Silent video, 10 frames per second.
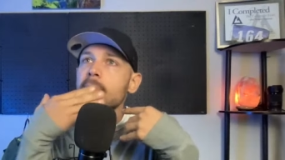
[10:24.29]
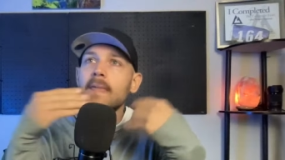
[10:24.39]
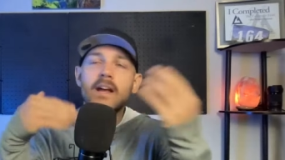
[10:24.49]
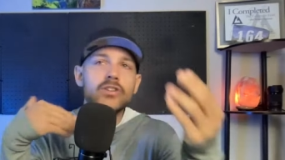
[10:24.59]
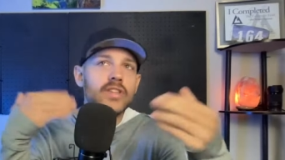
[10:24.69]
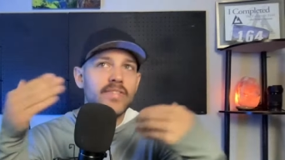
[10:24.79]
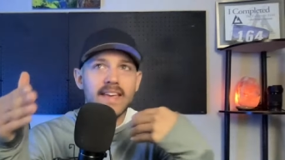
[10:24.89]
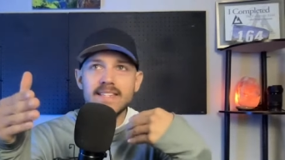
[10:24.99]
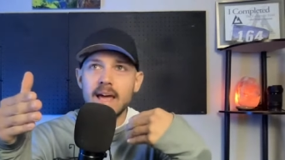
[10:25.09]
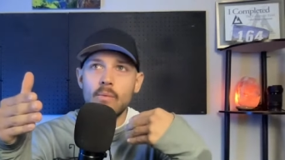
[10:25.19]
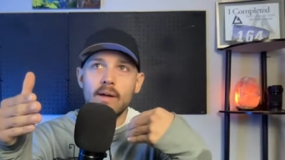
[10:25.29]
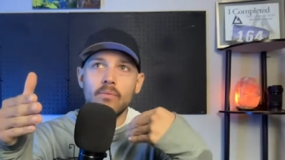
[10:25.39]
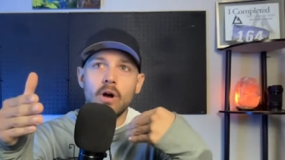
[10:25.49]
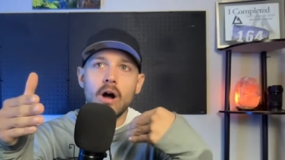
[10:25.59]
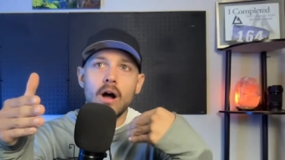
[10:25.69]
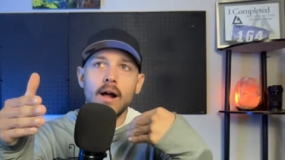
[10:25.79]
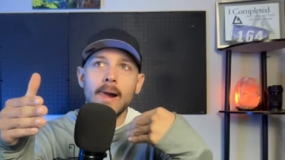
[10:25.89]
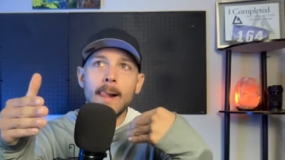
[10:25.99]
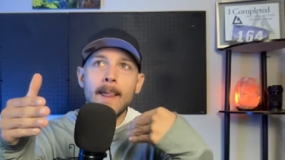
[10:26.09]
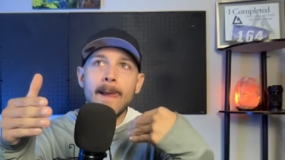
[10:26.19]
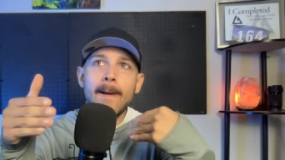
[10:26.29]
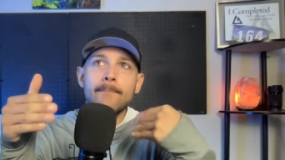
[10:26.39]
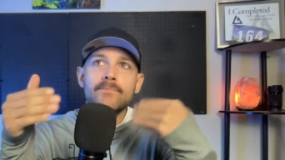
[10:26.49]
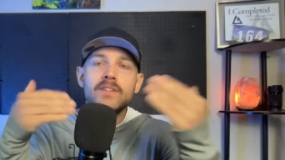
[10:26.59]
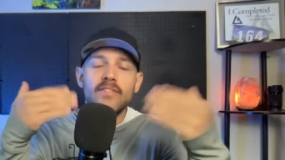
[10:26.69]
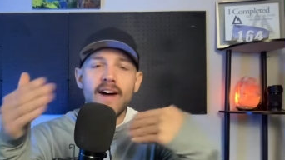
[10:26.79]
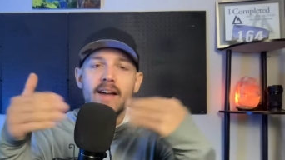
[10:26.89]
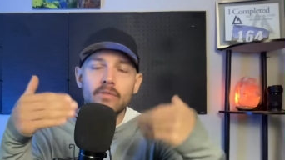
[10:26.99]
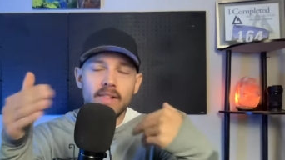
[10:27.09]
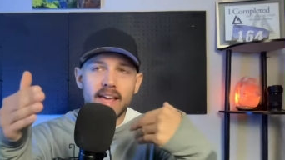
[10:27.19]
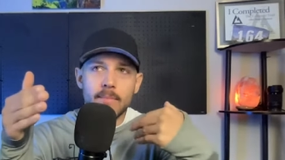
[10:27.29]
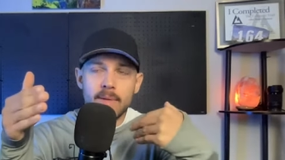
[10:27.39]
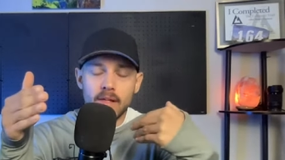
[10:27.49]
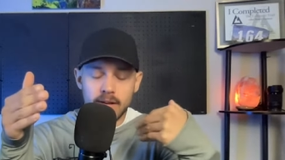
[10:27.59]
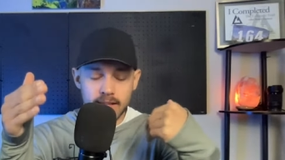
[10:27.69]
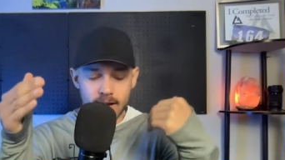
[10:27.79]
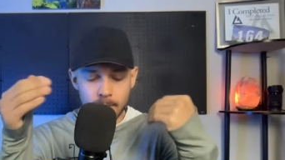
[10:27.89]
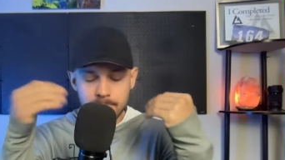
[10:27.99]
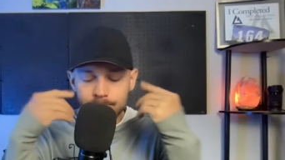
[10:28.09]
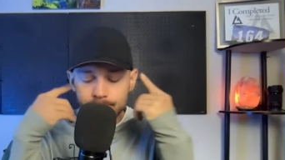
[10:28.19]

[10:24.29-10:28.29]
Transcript: here's the things that went wrong to find relatability there.